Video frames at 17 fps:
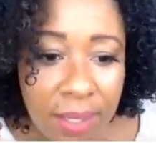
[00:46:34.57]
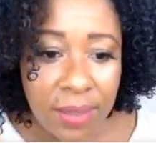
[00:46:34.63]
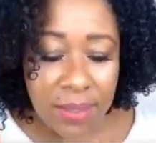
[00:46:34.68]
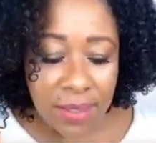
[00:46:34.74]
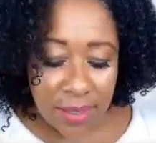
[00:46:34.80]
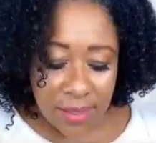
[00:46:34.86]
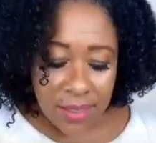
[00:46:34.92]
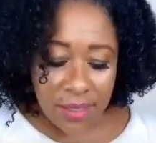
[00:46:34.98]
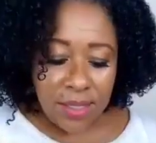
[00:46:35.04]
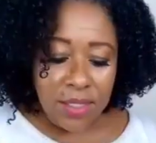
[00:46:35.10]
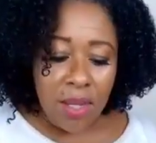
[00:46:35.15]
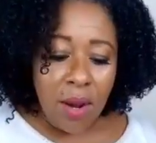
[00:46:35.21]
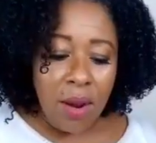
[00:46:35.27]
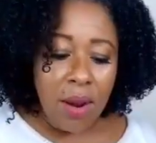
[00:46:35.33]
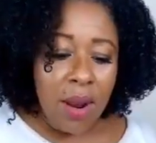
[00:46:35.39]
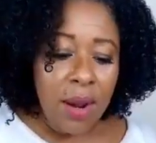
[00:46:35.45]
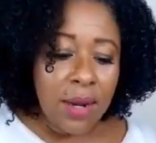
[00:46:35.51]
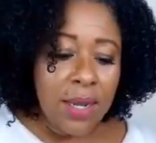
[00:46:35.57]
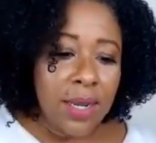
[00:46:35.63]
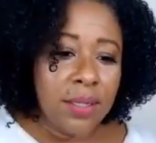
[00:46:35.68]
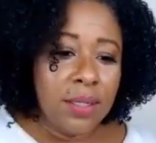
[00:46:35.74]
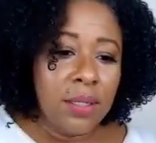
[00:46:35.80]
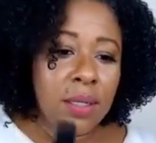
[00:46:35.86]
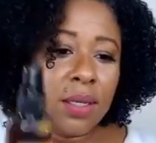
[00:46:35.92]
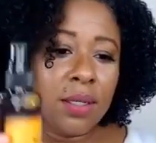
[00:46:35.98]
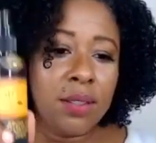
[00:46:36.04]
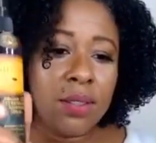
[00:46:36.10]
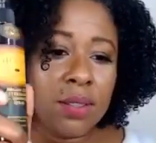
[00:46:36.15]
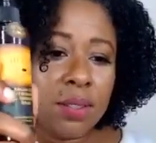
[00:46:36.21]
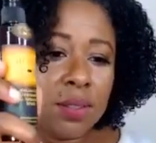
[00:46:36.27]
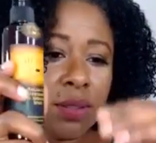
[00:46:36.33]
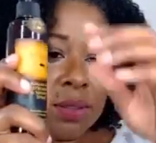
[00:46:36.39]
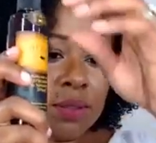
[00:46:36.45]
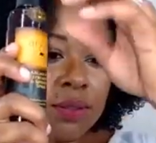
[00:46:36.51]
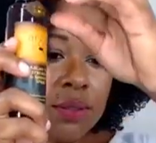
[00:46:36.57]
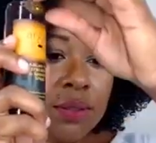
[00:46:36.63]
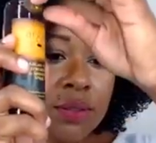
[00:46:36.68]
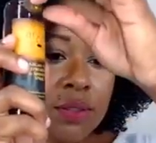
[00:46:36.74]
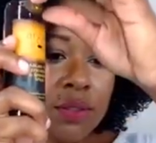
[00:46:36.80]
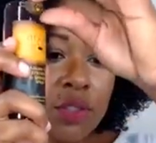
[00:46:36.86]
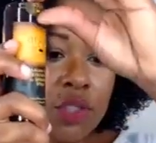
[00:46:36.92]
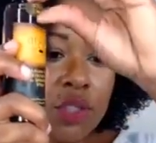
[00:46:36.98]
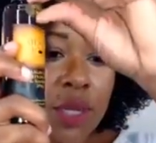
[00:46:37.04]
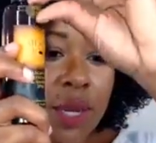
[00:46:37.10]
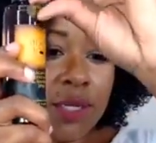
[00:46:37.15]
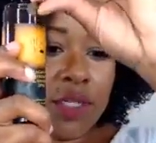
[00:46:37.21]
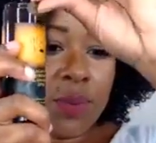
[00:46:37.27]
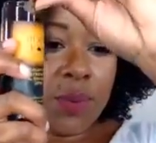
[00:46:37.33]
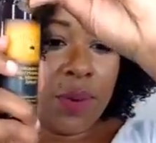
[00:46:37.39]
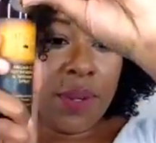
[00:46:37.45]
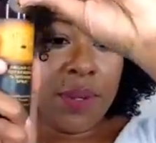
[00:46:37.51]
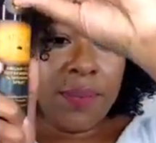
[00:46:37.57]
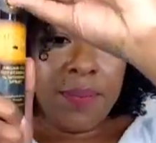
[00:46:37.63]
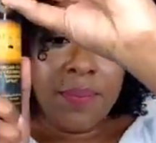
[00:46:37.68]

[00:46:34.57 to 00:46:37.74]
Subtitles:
This is our Argon Deluxe Shine Spray.